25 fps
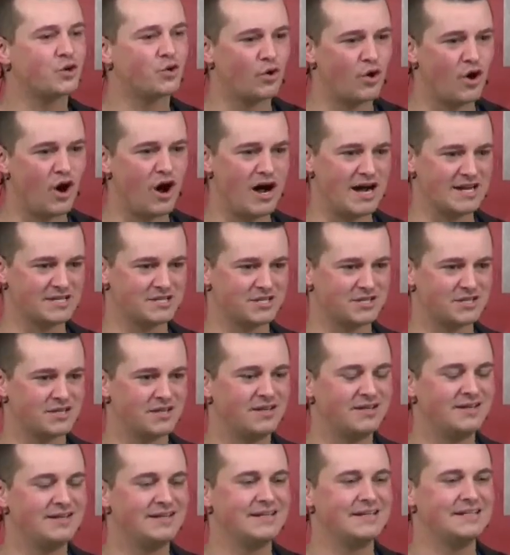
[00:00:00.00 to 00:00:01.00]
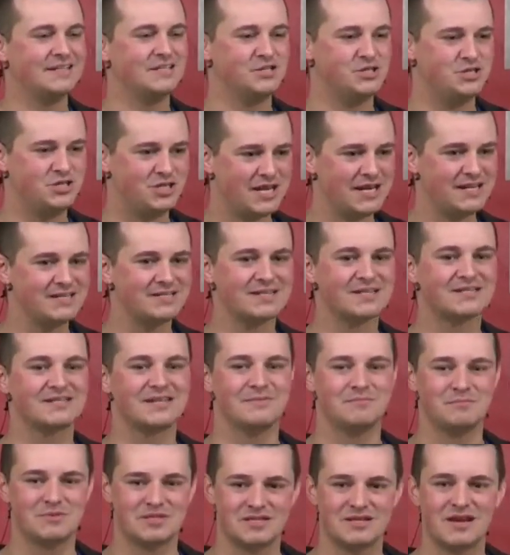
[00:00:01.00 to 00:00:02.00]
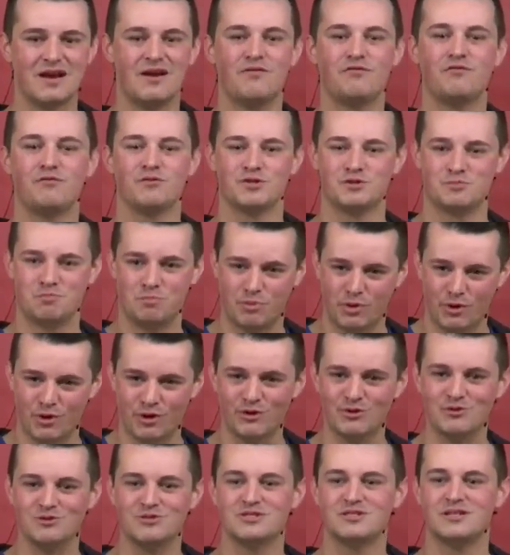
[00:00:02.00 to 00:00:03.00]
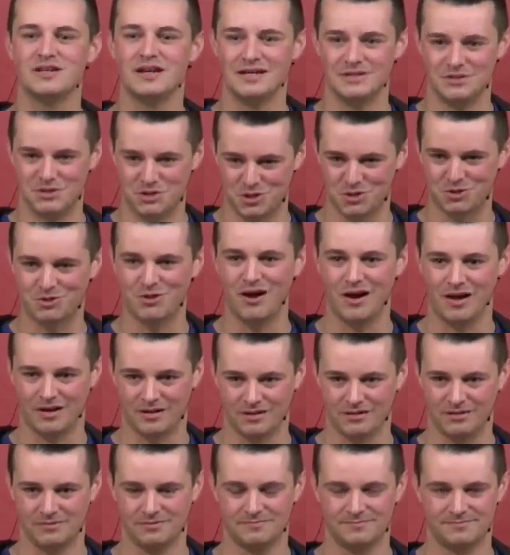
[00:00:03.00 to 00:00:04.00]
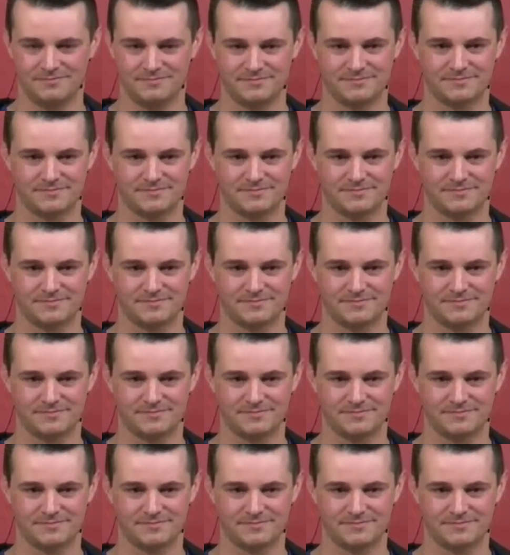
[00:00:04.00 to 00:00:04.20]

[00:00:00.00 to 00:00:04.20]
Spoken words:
the cross, Jesus himself was bruised and struck.